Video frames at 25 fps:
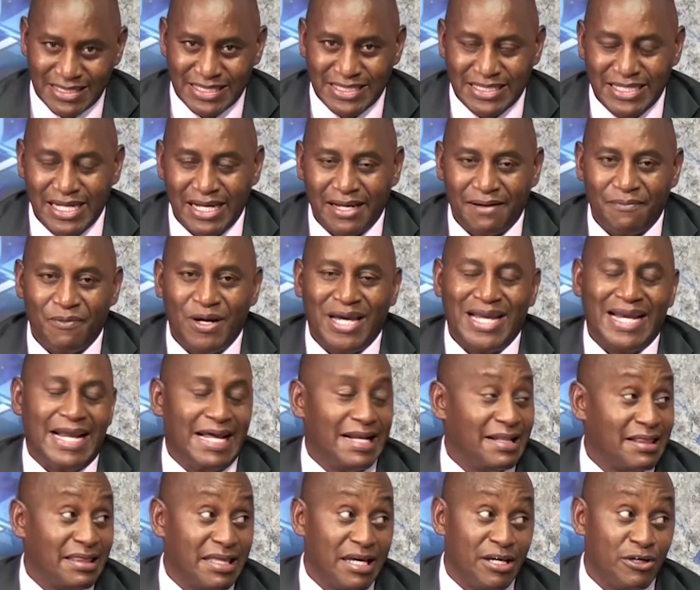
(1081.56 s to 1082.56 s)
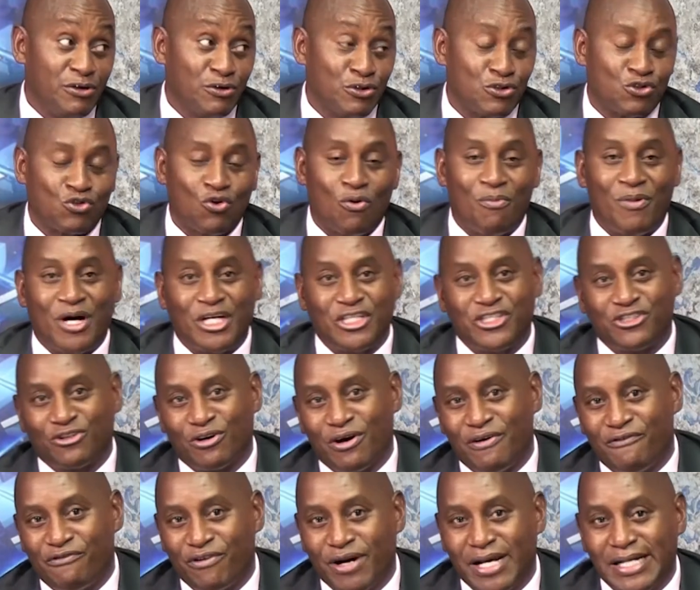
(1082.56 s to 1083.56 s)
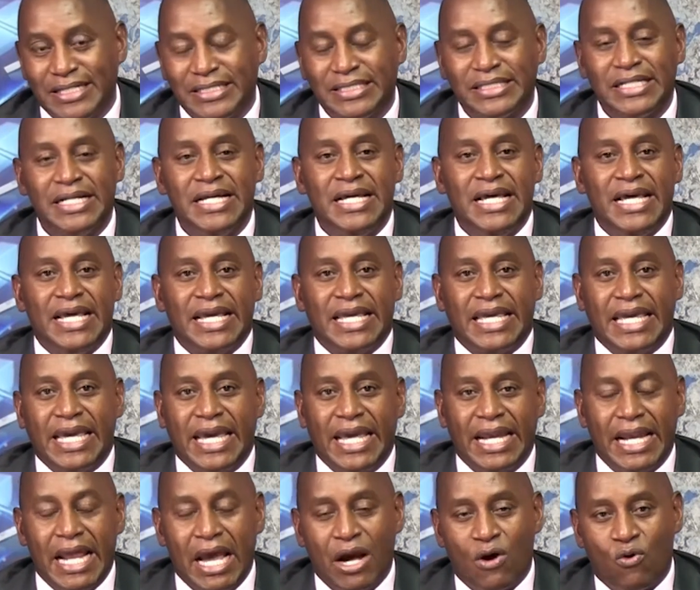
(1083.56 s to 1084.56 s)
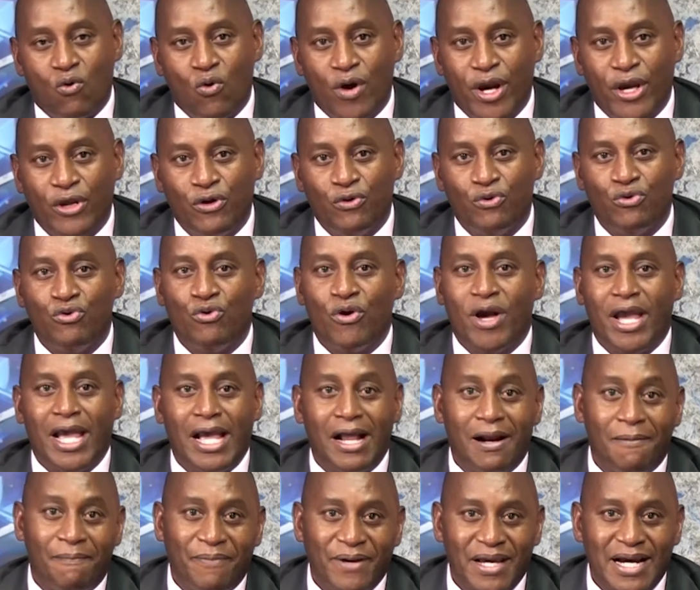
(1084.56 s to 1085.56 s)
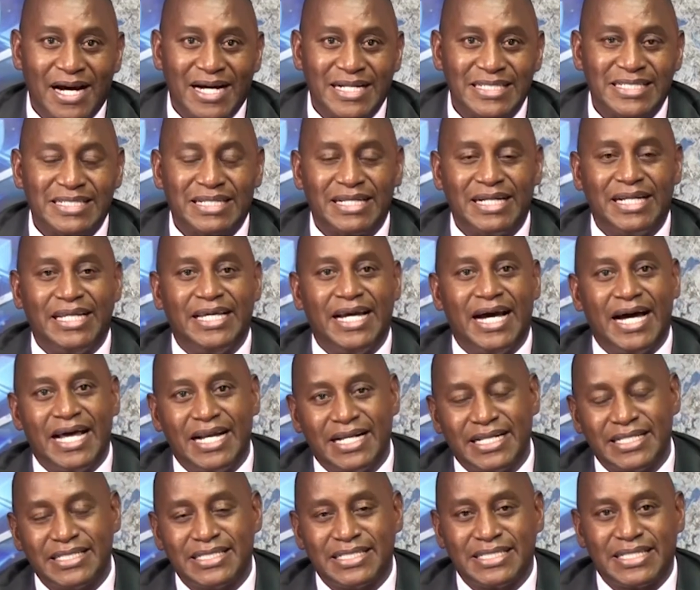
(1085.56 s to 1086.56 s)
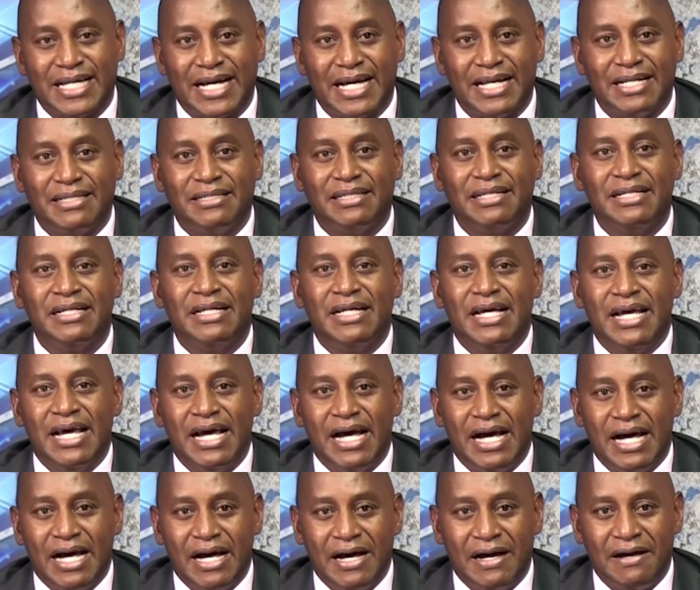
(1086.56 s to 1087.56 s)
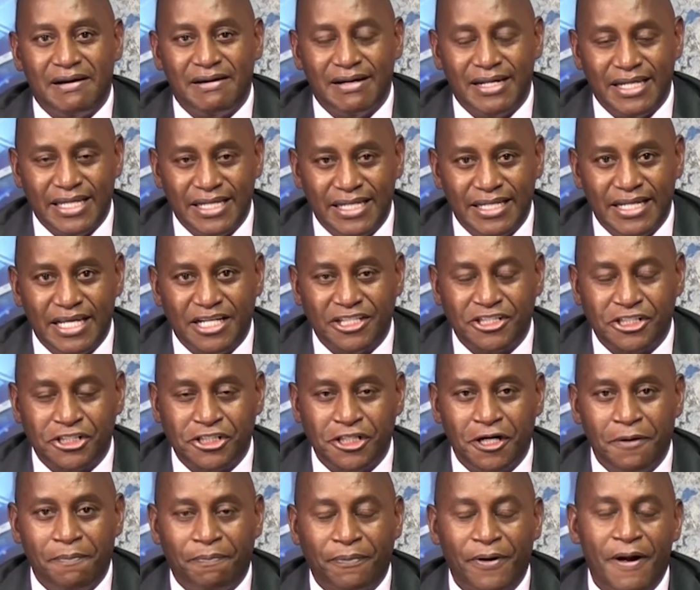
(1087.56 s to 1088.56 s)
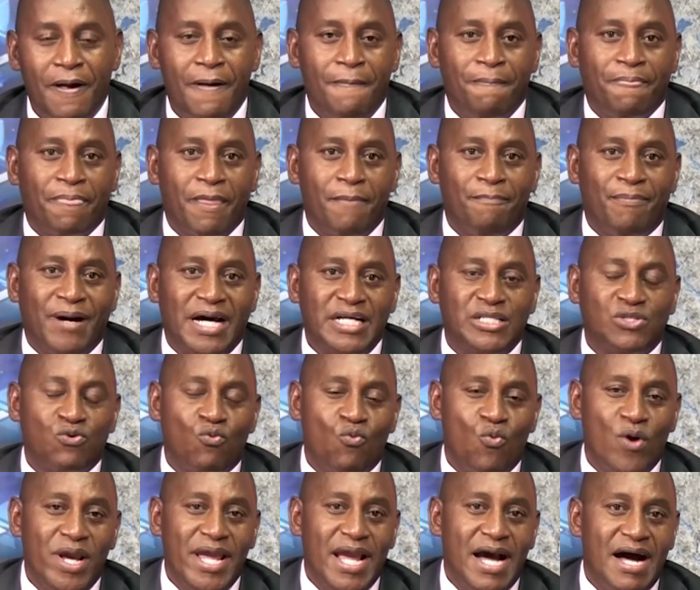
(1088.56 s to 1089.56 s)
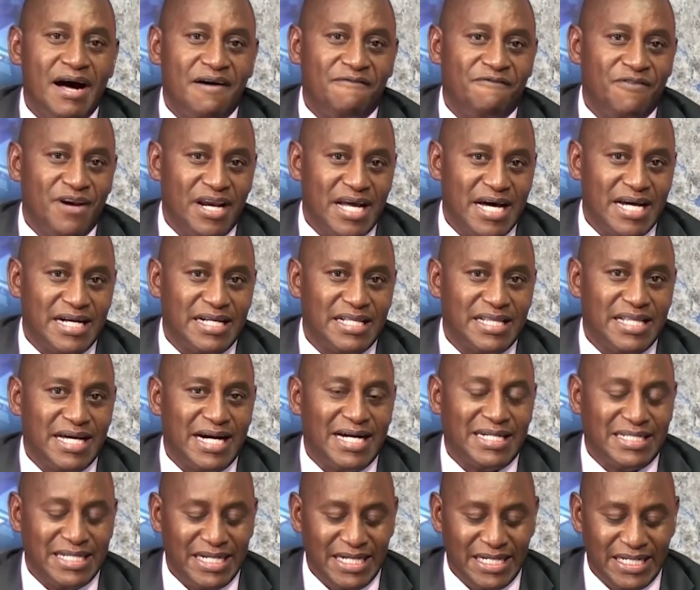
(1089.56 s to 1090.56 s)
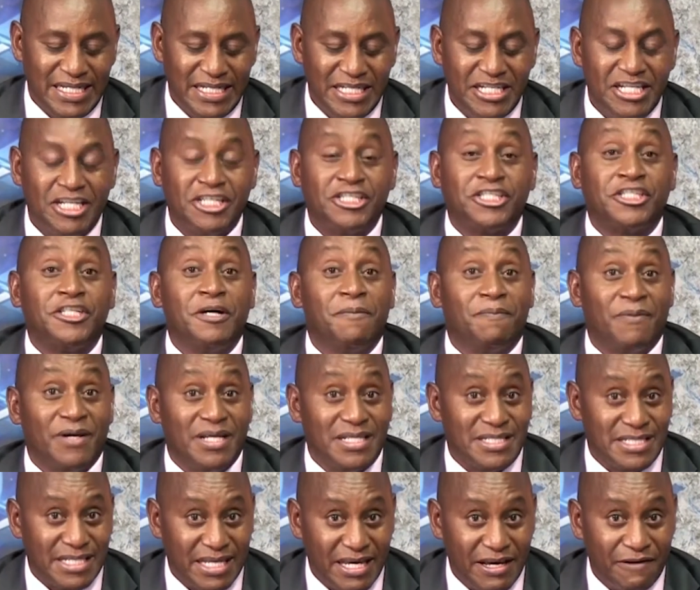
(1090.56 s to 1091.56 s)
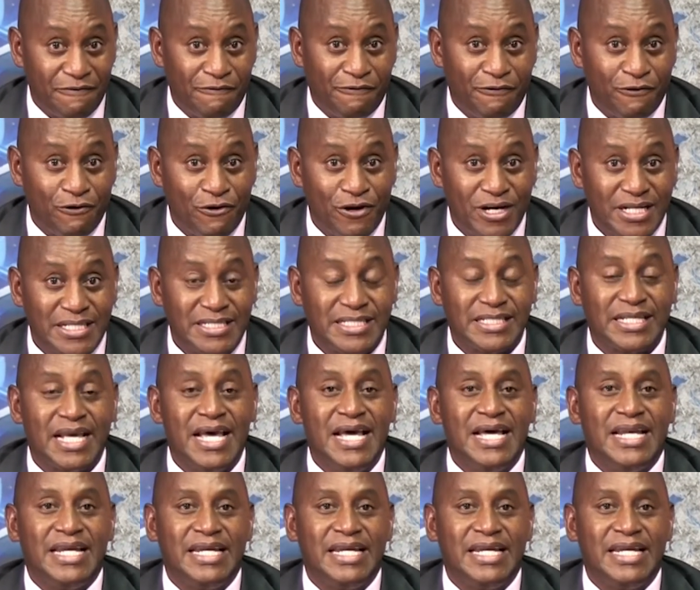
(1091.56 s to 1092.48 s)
this segment, and thank you so much, Reverend Ken Akweyu. You're helping us really understand leadership, but we have learned that leadership is influence.